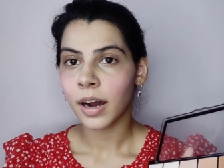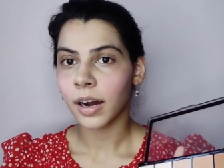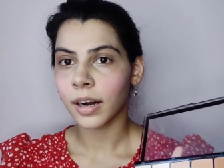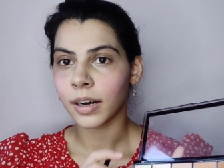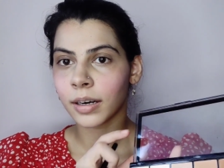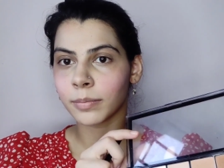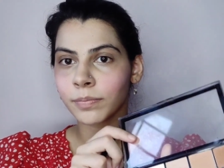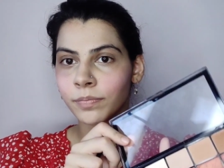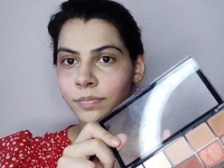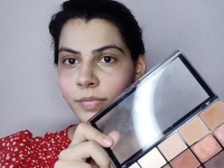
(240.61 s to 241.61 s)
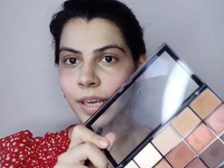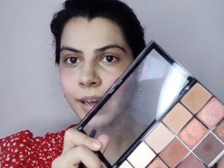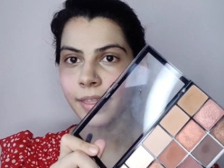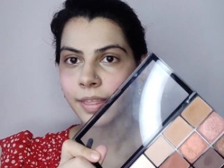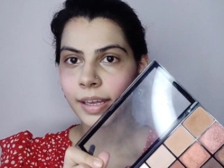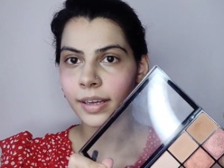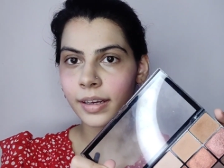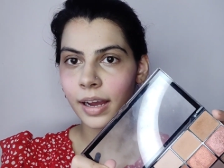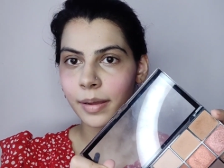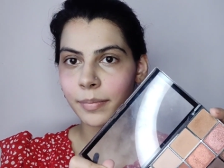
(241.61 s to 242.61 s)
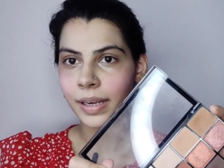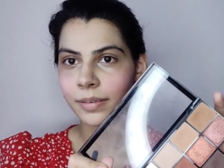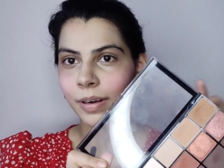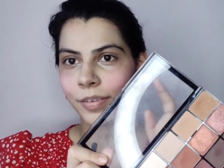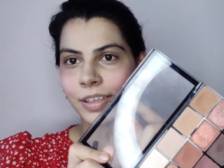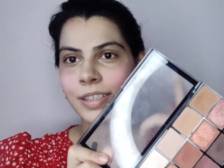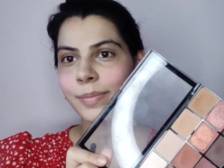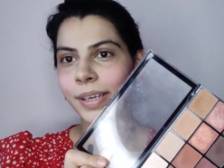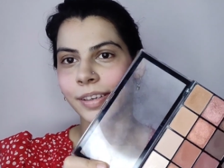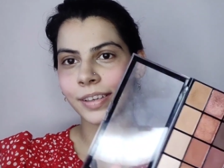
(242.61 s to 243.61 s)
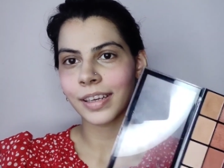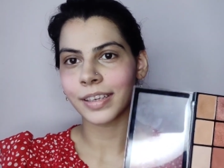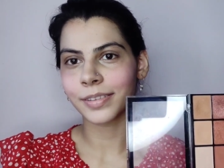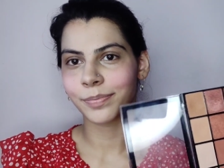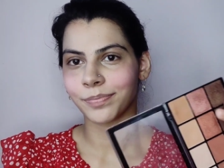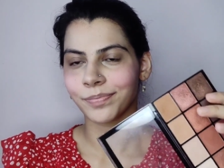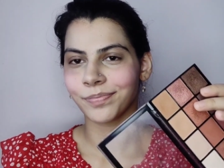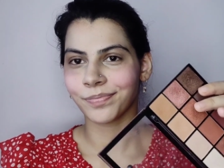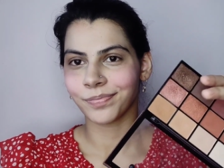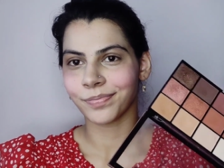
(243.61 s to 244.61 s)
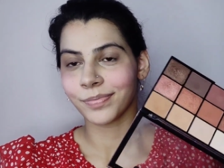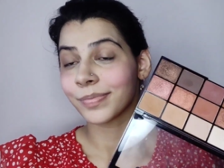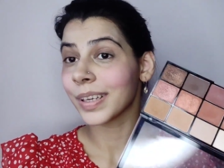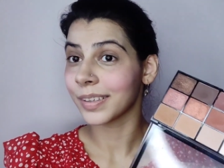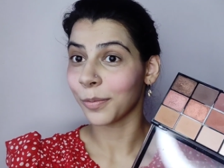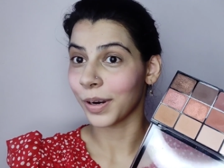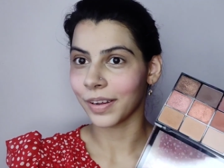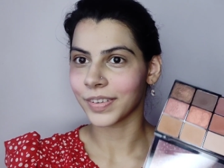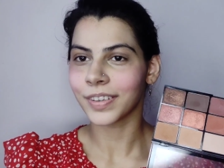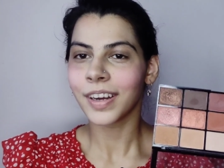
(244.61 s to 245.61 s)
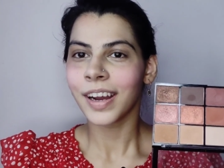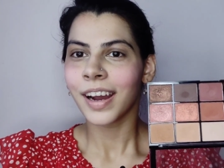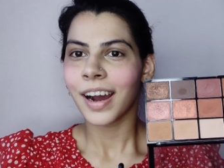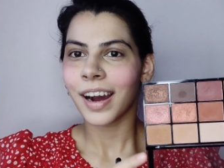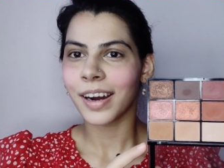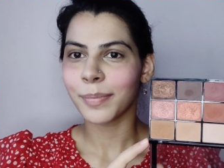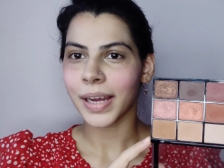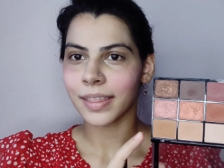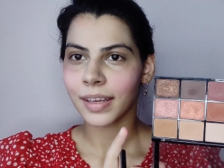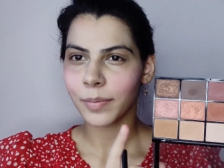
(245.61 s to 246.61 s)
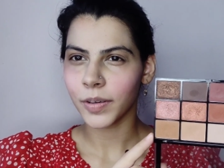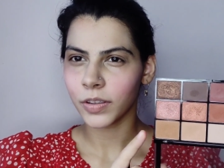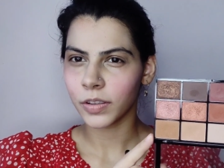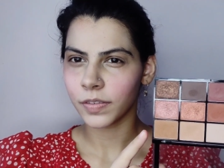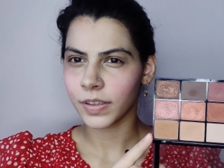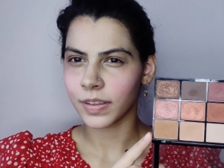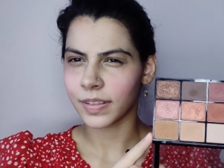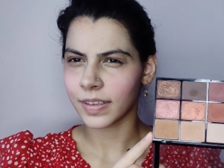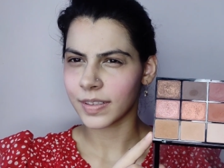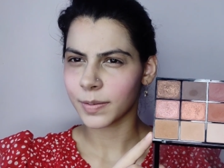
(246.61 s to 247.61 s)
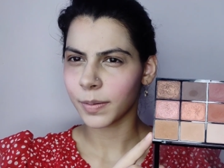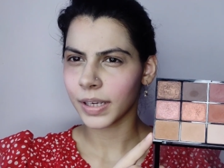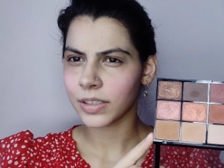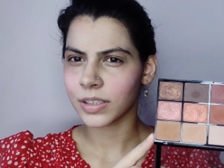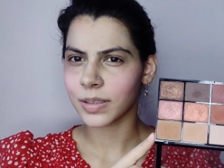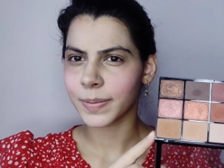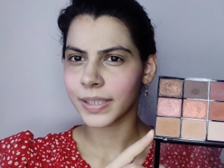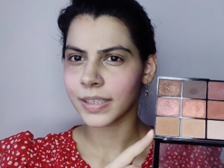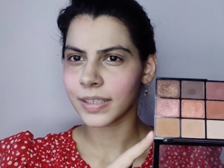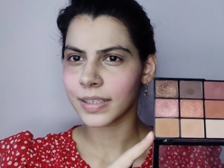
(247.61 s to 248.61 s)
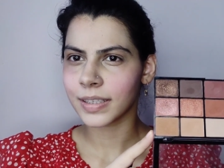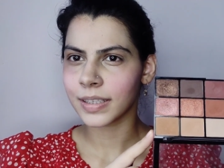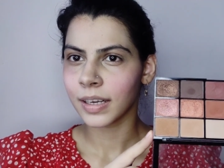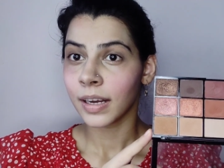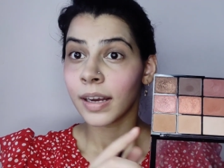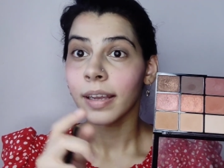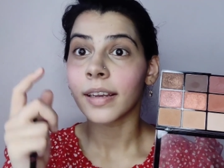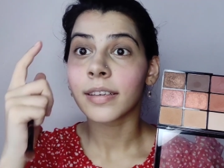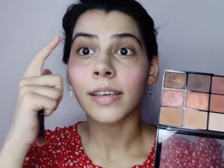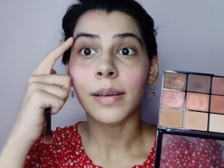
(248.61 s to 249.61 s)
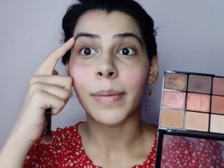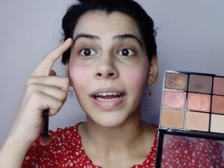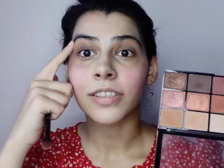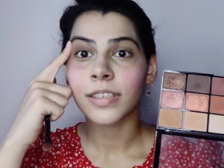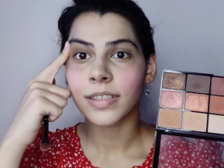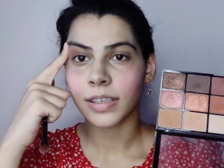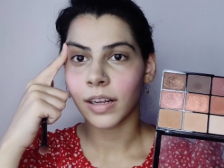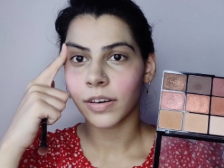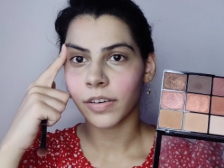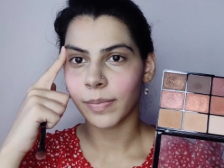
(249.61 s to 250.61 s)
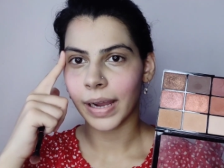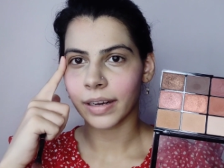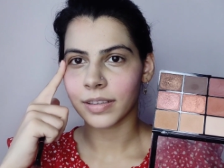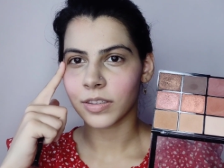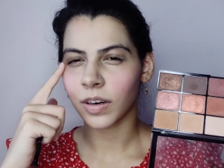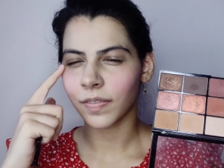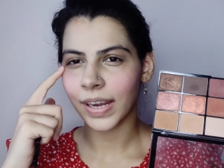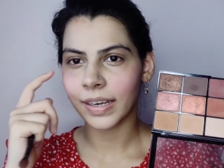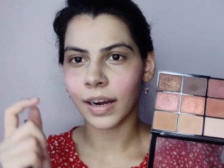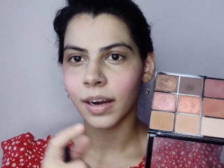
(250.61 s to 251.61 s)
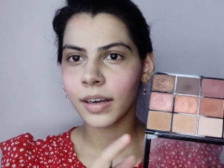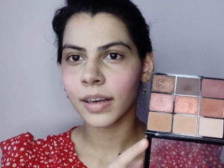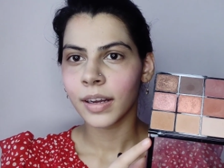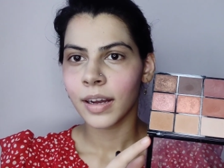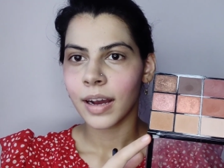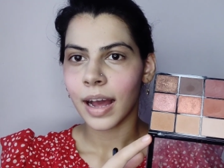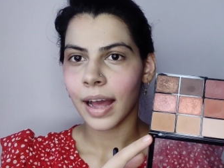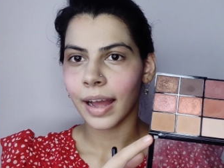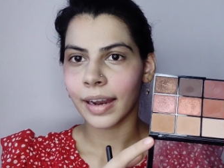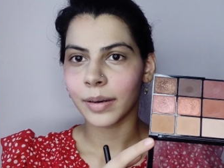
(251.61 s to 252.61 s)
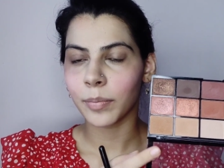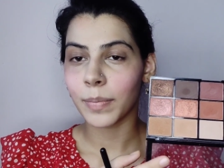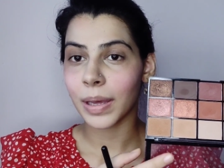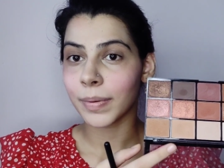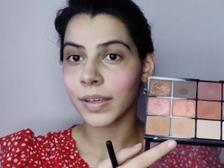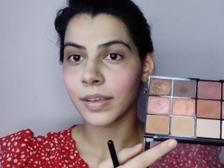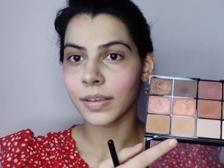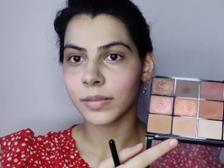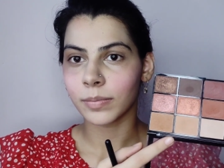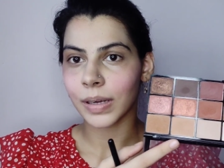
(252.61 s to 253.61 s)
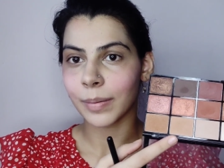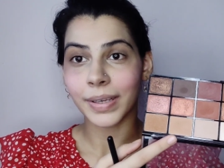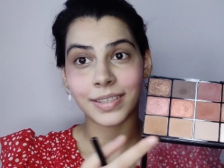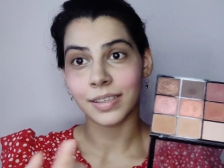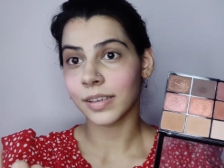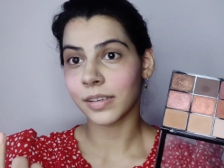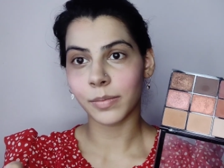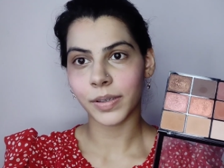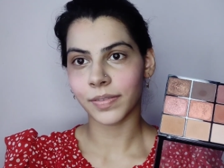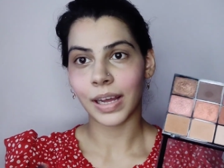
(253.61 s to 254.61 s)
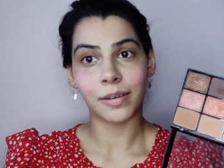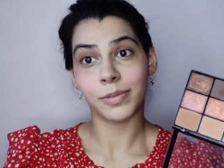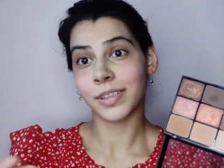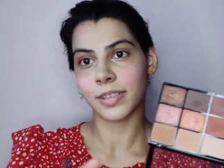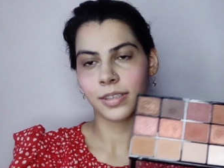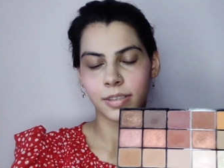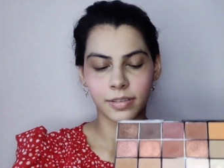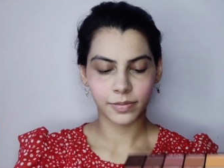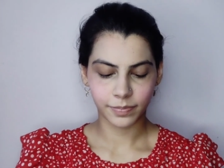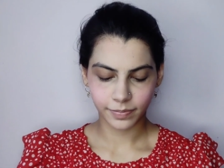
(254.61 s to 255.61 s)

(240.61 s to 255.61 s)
I think I might. Wow, you can see my ring light. Whatever. I think I'm gonna go for this one just because it really matches the color of my eye and it's not very dark. And maybe I'll mix in a little bit of that. We'll see.